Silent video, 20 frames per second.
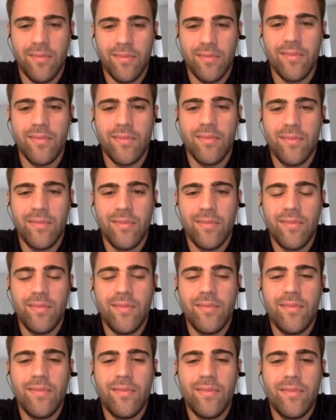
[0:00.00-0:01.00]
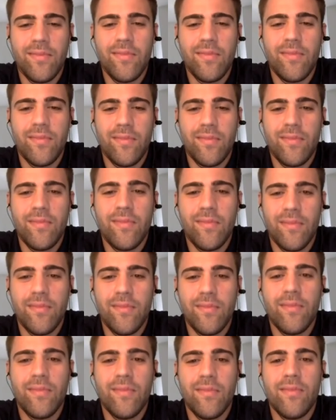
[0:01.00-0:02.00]

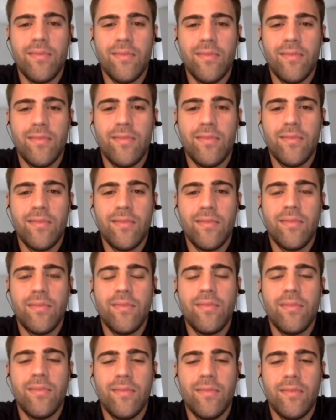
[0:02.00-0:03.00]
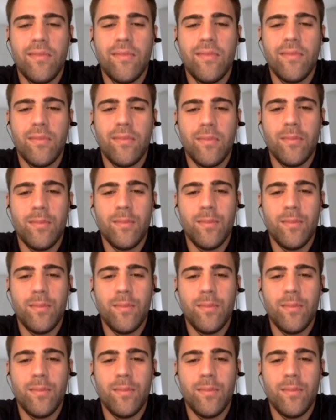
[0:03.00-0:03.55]
(not speaking)